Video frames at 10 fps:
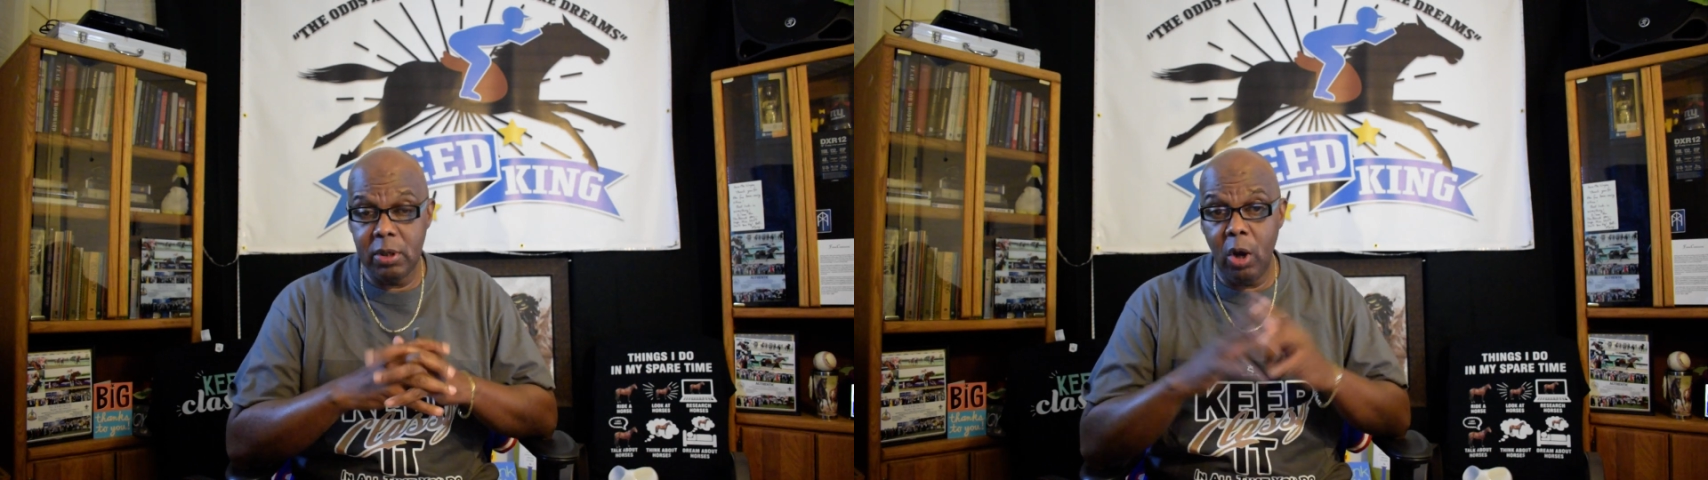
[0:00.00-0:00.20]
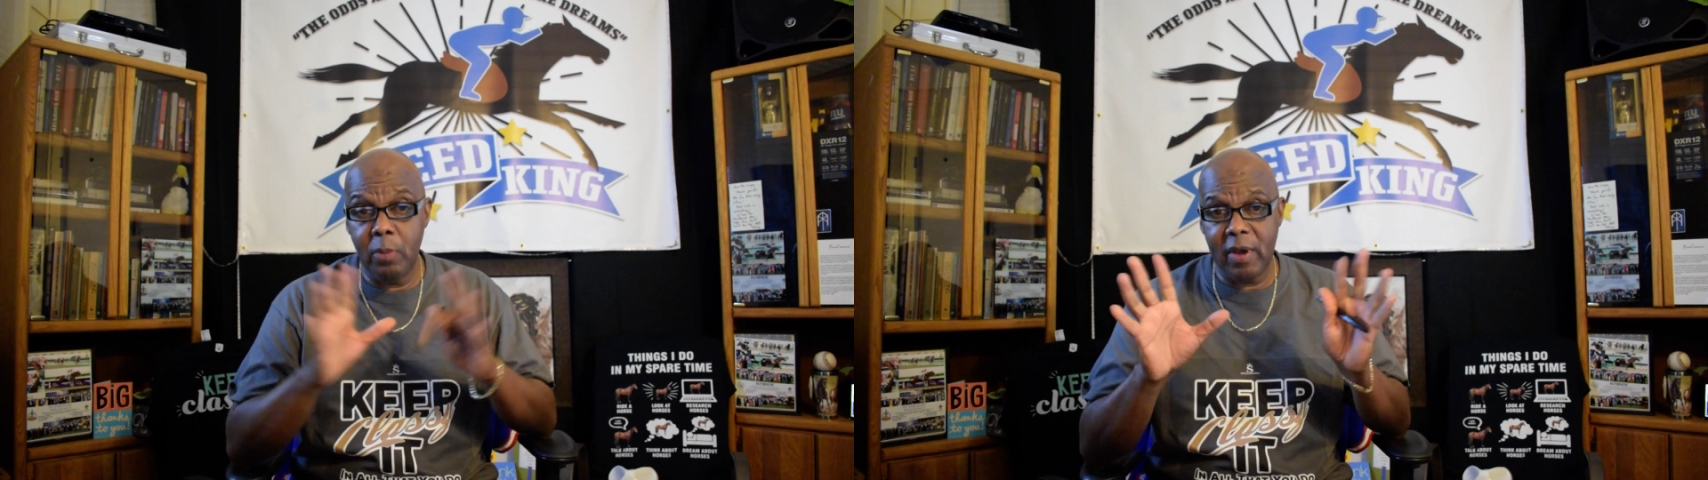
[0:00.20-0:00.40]

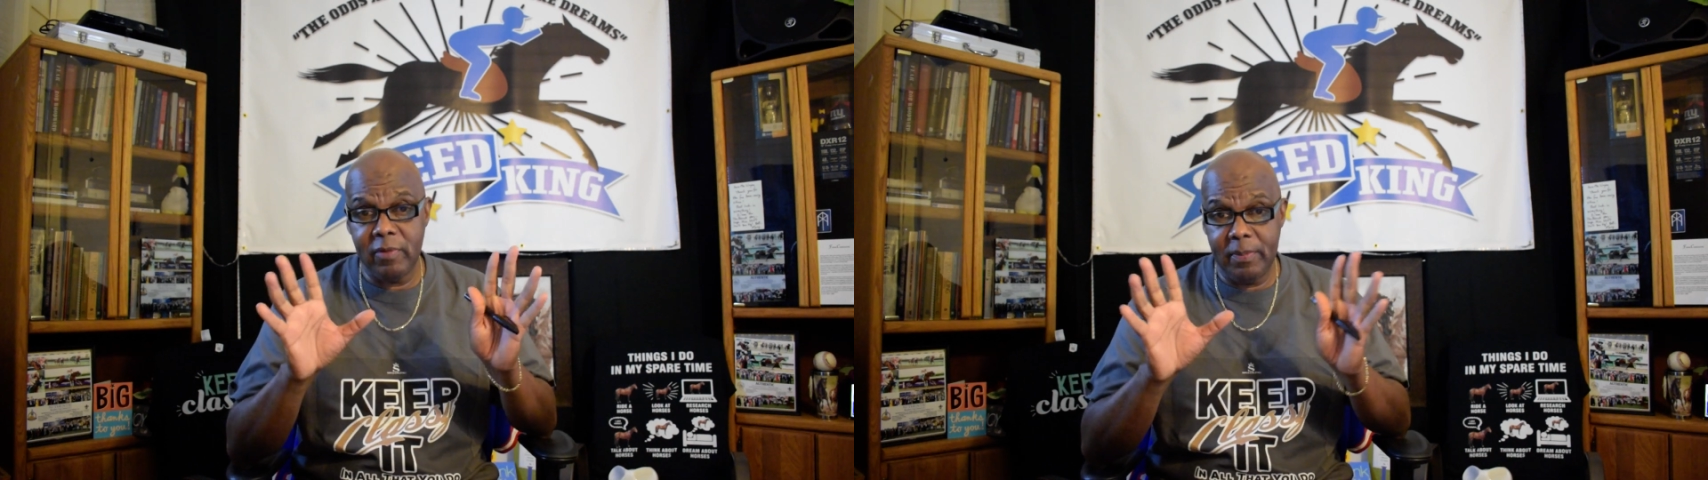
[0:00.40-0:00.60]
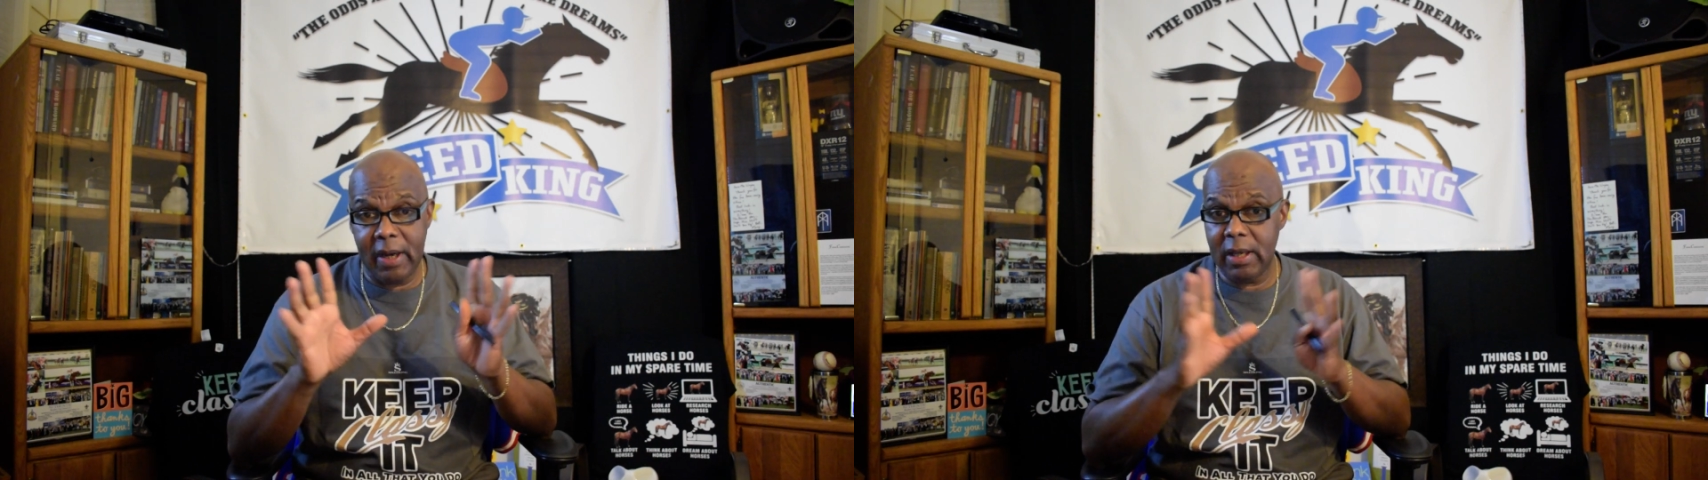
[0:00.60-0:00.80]
Hope
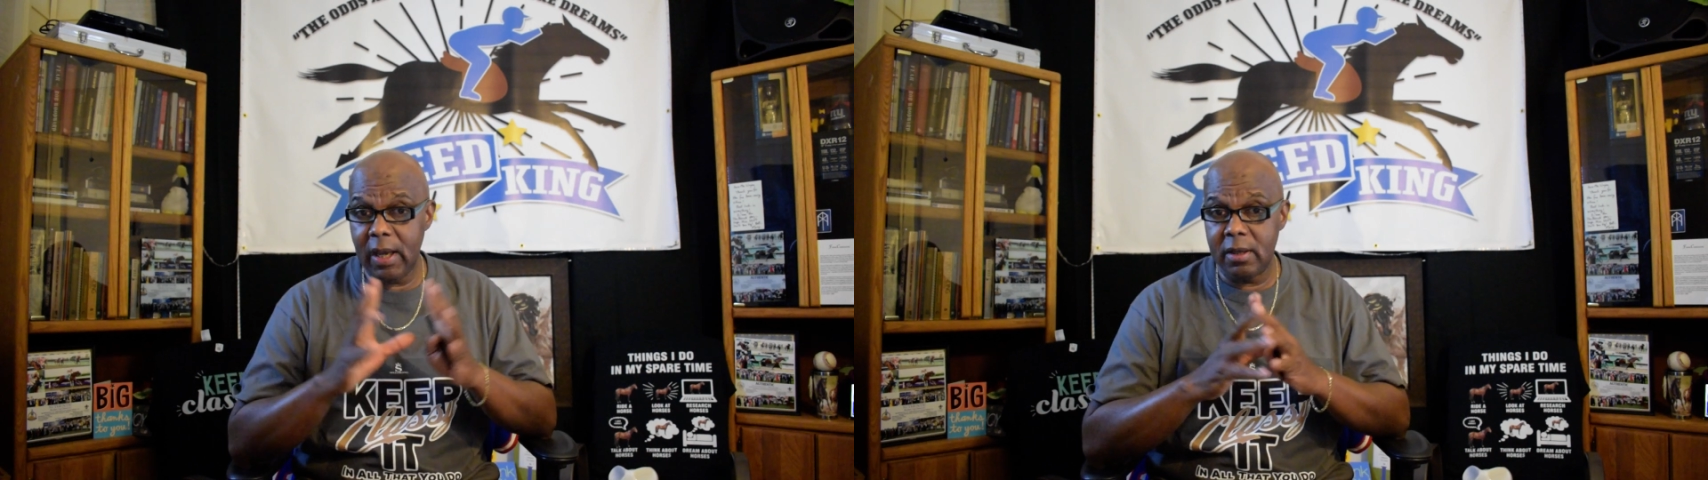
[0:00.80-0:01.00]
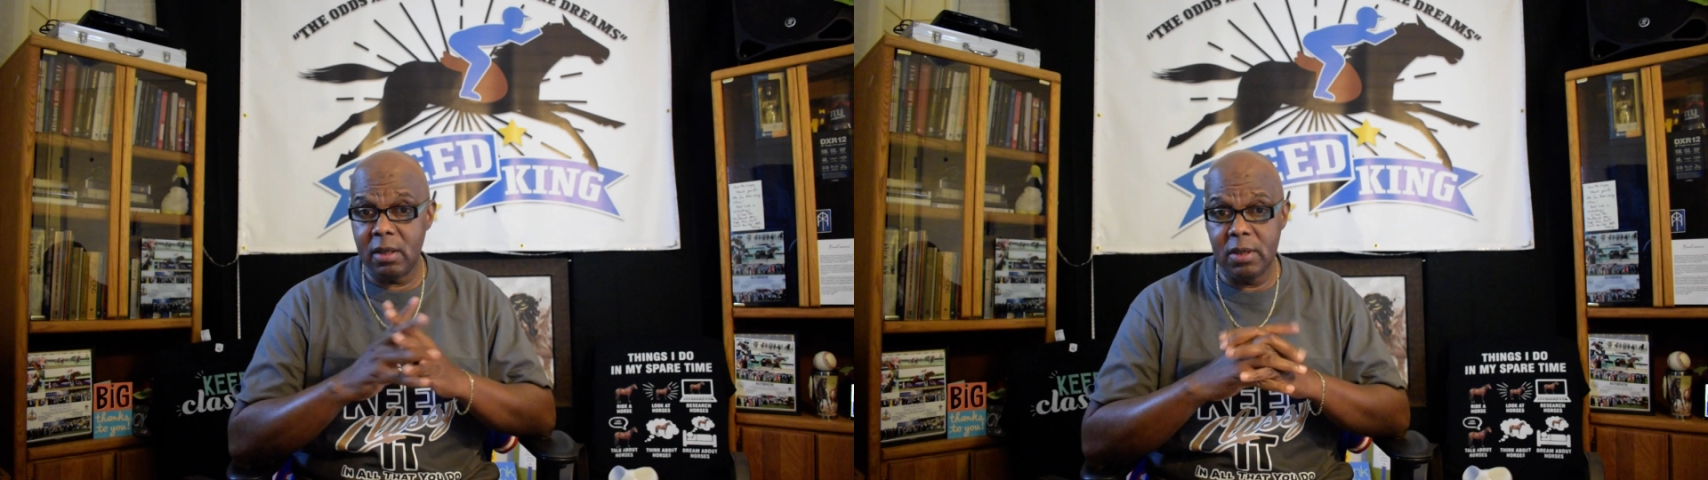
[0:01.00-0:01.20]
everybody
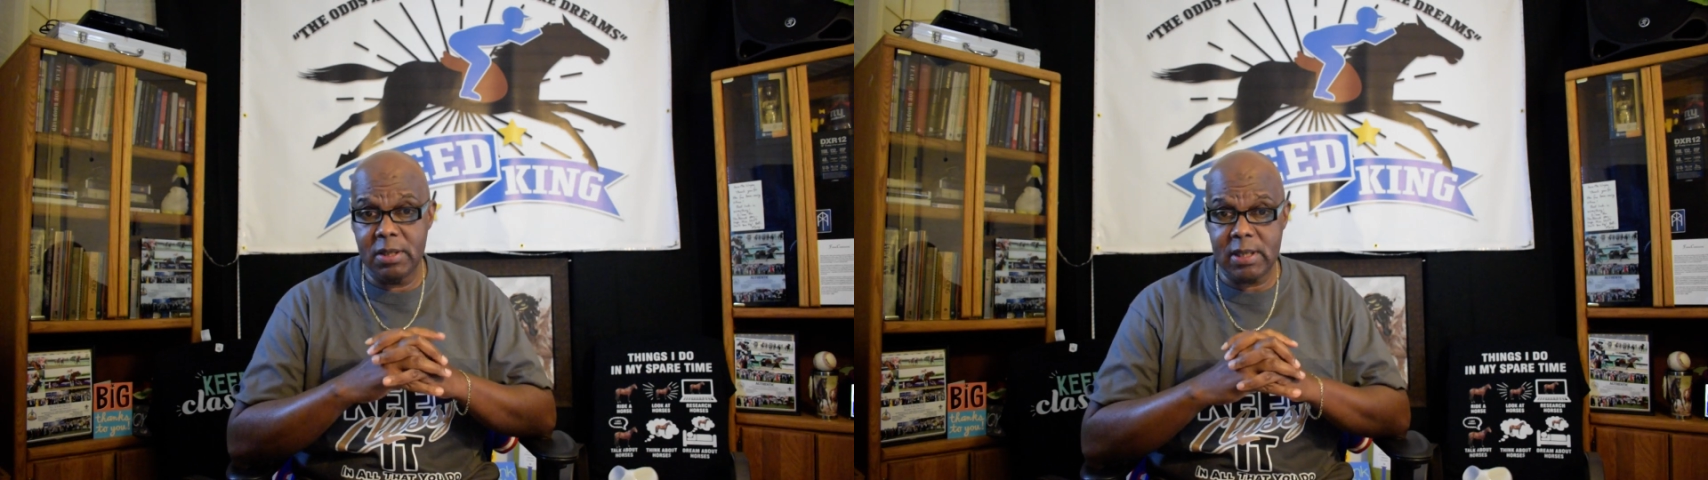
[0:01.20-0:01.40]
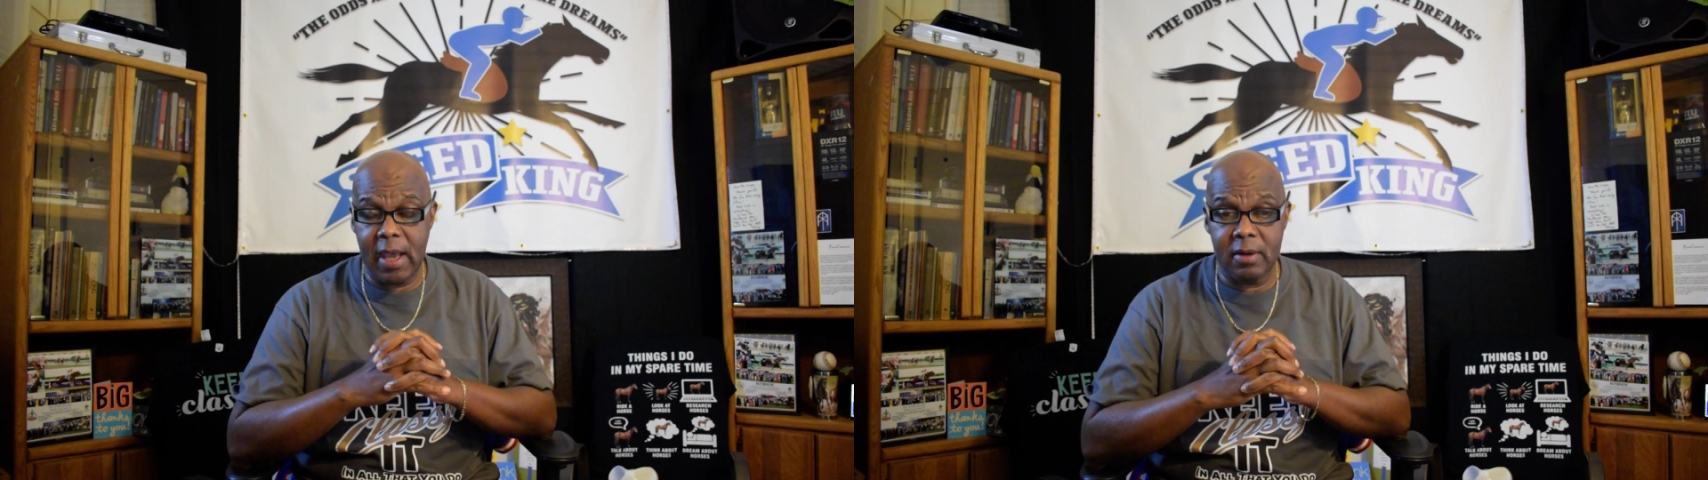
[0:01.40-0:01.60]
had a good
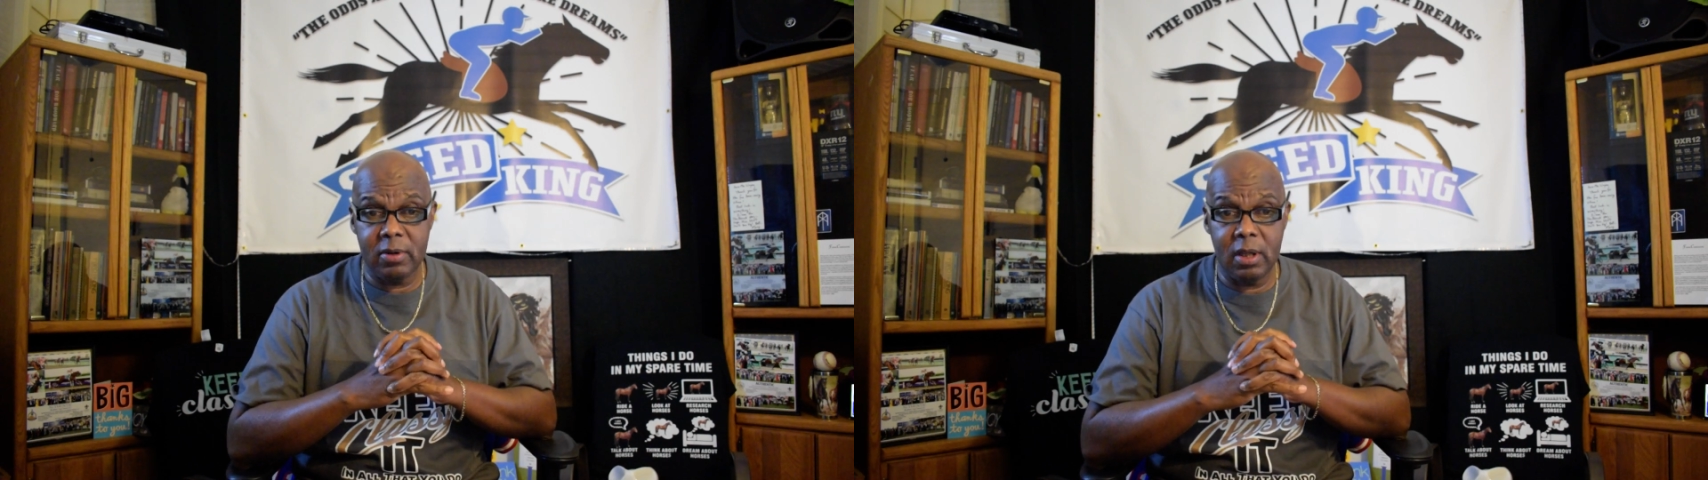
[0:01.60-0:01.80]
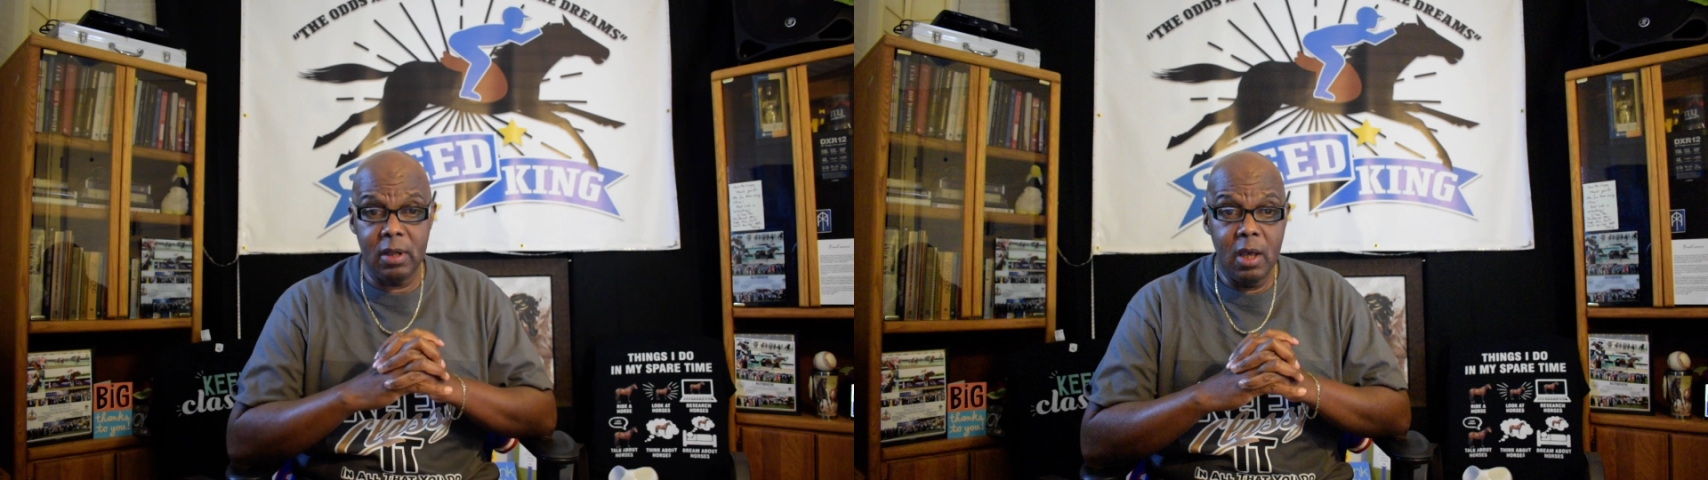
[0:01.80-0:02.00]

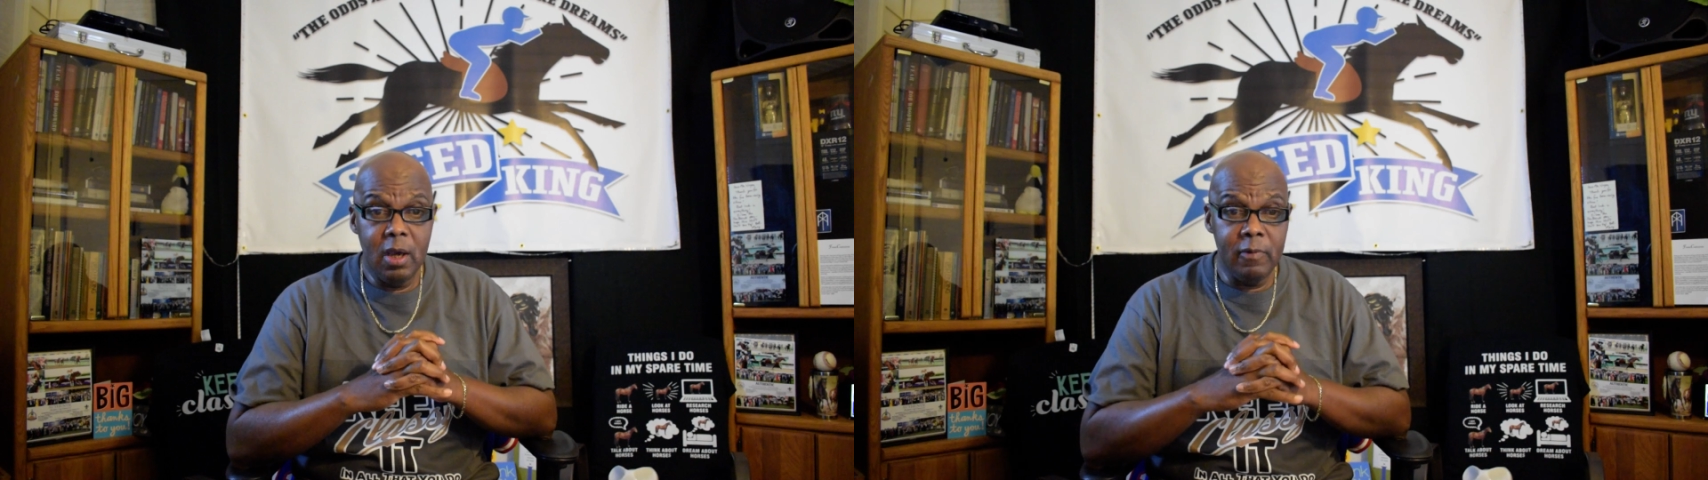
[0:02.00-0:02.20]
Saturday.